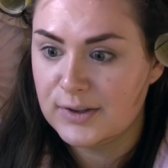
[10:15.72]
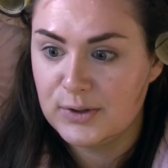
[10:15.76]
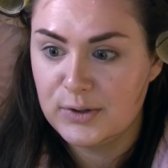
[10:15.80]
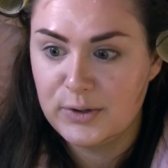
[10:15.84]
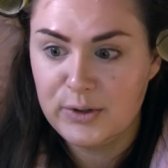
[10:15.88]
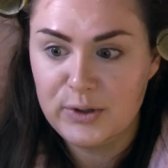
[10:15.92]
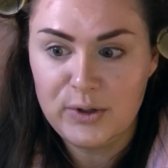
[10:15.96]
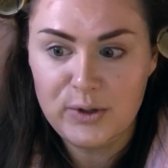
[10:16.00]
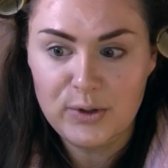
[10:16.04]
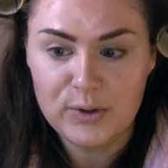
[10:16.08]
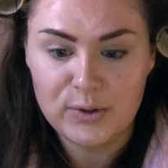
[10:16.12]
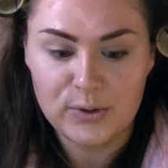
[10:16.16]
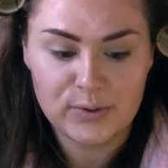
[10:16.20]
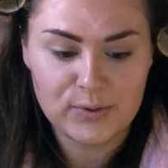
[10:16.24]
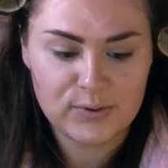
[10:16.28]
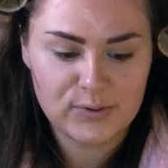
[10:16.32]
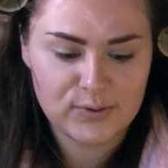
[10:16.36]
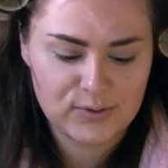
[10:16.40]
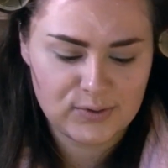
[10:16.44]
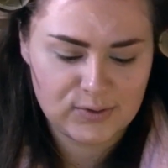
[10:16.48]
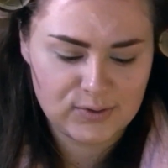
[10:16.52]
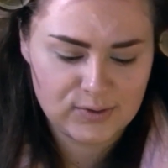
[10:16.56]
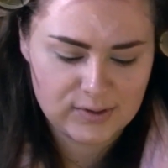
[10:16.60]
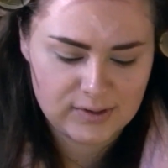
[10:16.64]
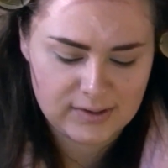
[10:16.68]

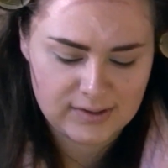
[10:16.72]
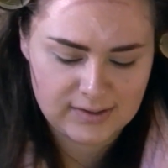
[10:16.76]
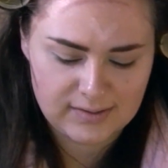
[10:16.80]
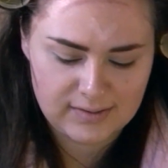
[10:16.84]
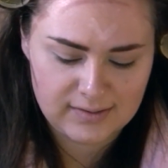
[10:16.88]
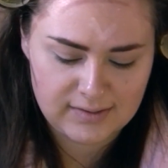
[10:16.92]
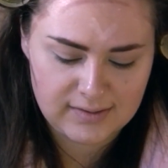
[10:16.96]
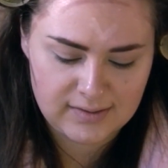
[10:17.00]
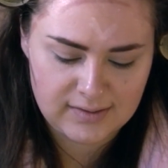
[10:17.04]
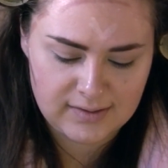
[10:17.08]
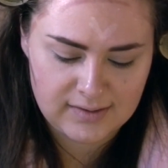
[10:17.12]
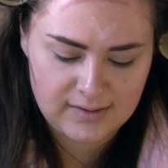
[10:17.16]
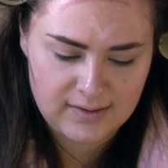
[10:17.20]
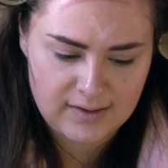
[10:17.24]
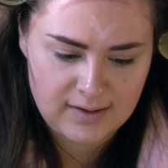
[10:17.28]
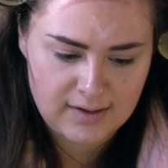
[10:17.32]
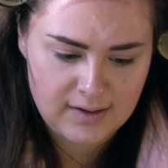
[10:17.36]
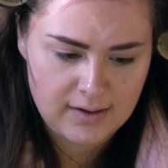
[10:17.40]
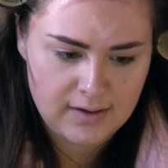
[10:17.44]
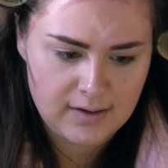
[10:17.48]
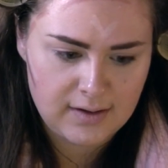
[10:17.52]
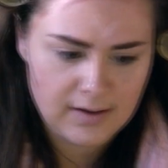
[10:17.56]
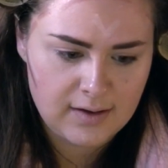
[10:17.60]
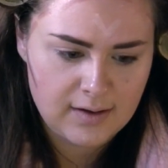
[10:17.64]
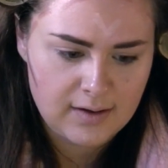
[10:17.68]
yes,
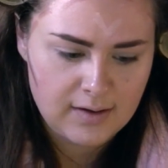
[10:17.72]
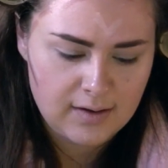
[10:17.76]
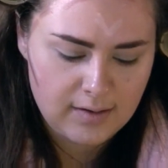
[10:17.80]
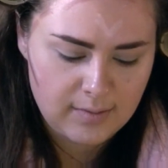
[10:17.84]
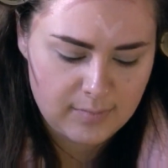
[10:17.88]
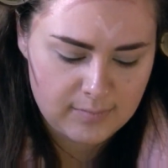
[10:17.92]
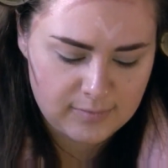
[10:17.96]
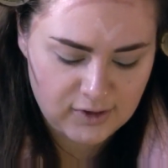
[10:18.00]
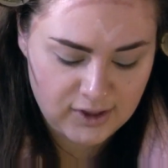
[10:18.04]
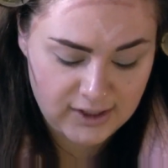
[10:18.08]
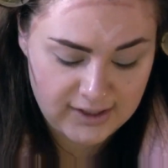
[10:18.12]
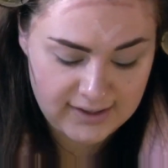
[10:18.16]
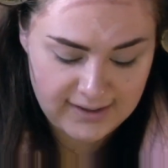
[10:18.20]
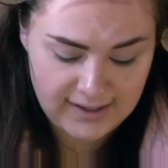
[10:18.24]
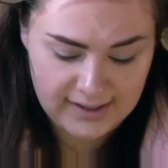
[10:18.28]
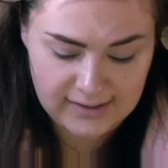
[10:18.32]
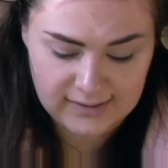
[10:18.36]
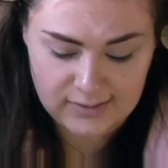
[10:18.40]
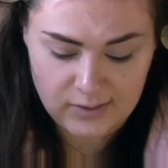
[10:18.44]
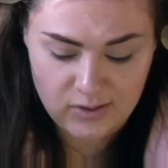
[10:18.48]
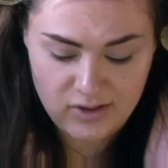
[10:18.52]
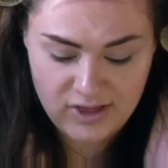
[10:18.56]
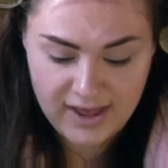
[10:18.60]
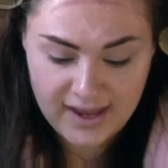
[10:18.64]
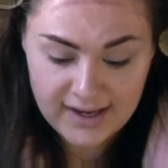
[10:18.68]
trying to think.
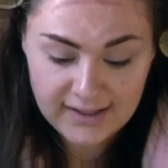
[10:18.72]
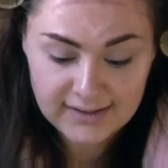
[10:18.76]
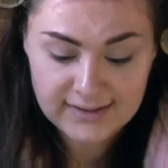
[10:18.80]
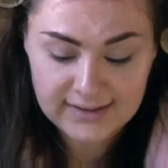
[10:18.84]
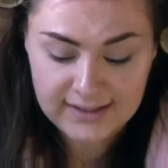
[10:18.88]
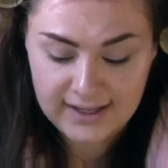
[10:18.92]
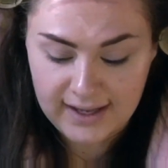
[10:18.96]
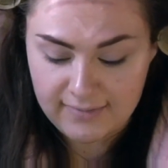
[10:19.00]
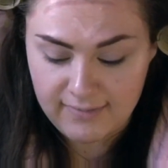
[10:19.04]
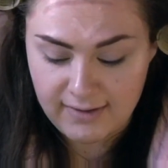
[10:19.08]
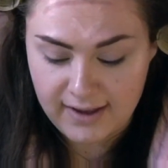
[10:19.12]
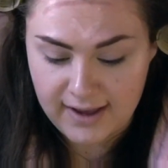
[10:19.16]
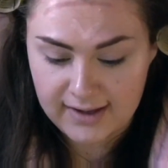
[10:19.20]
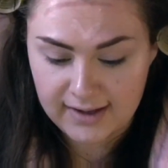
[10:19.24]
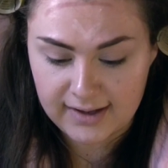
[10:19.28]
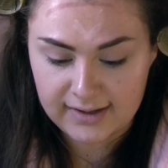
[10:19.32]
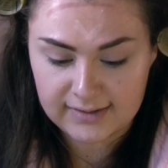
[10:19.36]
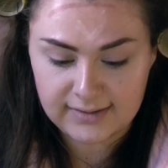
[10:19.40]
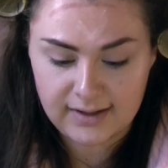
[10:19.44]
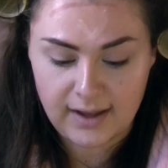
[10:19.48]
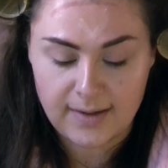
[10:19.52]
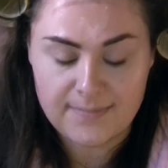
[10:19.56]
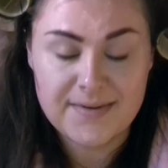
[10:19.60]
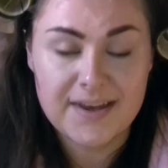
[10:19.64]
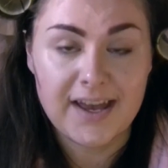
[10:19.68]
So Thanksgiving
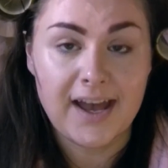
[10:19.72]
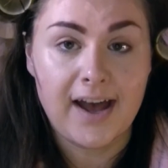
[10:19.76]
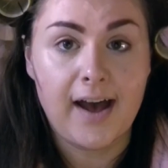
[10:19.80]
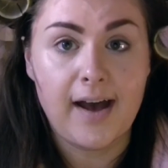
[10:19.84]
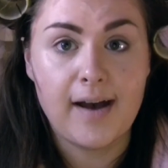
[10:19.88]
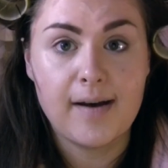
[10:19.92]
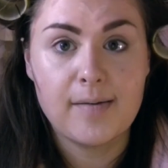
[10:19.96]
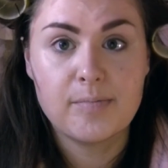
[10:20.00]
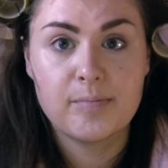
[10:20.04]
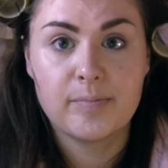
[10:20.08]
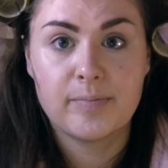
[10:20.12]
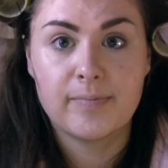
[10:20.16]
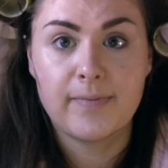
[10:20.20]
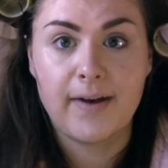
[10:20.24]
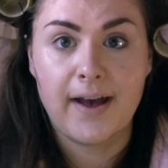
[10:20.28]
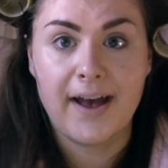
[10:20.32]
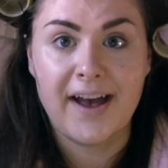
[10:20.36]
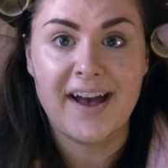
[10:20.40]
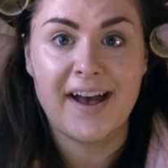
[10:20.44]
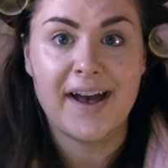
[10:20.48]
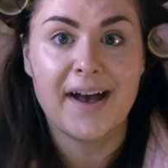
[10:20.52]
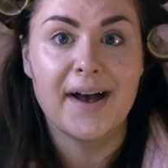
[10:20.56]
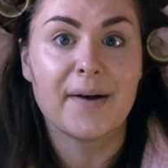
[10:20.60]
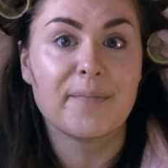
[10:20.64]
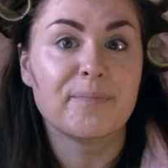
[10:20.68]
is coming up,
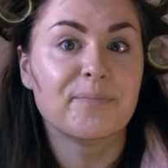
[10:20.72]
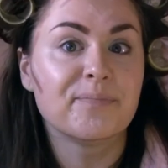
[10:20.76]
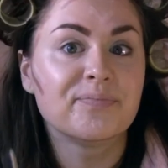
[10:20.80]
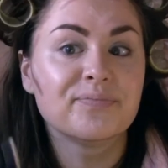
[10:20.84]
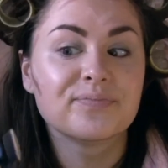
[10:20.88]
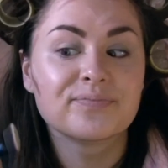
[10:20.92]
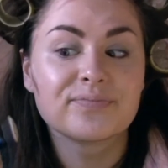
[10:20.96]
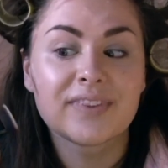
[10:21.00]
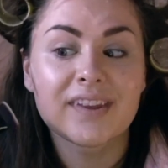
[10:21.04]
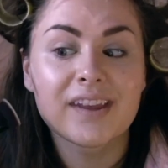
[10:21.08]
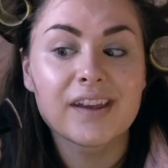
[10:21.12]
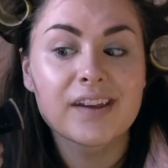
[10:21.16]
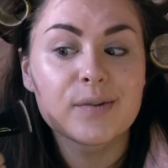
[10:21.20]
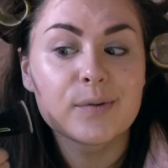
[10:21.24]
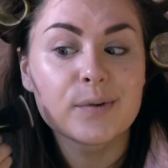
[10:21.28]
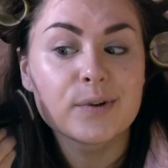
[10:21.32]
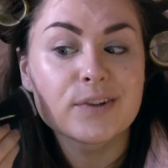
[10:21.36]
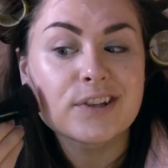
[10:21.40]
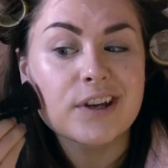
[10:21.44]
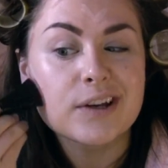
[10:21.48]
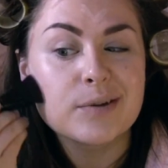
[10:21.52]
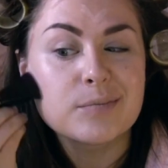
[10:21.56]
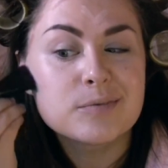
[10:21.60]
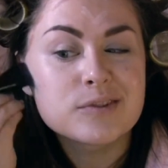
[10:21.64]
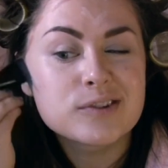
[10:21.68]

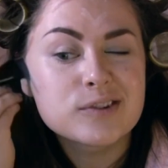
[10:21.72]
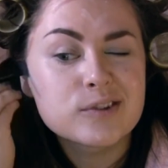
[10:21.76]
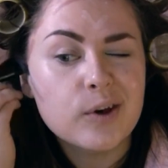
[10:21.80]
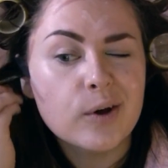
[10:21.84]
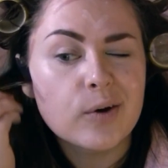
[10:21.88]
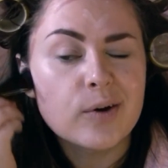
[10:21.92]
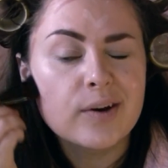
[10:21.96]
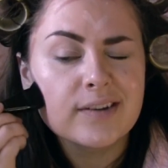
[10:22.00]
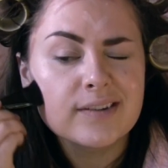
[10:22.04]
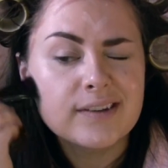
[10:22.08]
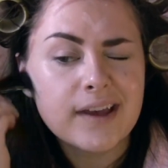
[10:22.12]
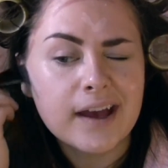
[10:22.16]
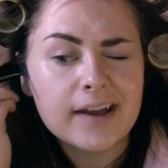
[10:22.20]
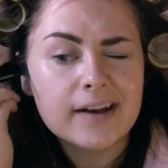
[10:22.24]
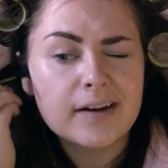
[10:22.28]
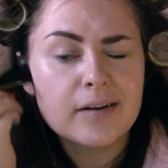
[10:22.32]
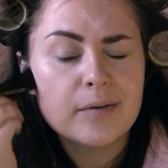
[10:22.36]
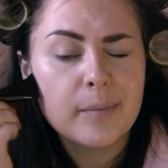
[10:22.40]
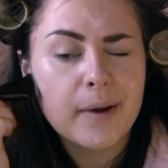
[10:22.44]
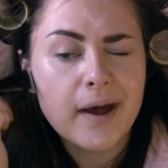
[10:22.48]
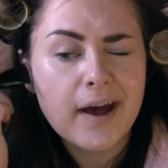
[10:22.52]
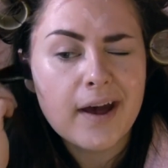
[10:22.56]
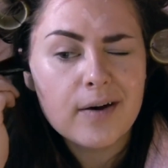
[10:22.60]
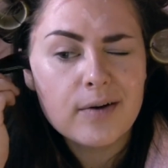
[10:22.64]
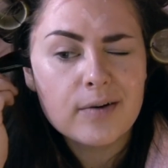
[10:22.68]
which I'm so excited
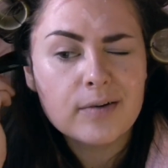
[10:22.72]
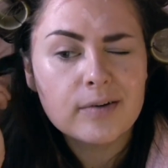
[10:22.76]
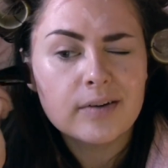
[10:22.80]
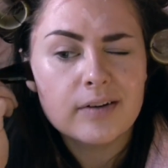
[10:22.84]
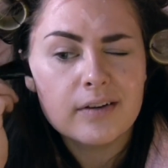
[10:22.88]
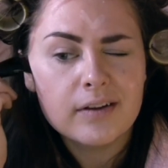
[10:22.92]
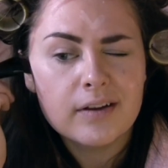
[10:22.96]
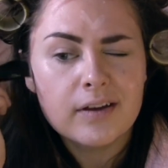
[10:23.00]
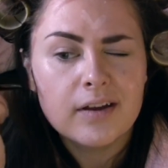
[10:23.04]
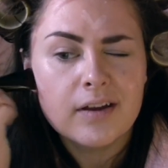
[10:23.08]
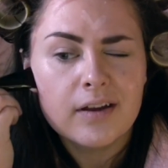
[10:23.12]
about.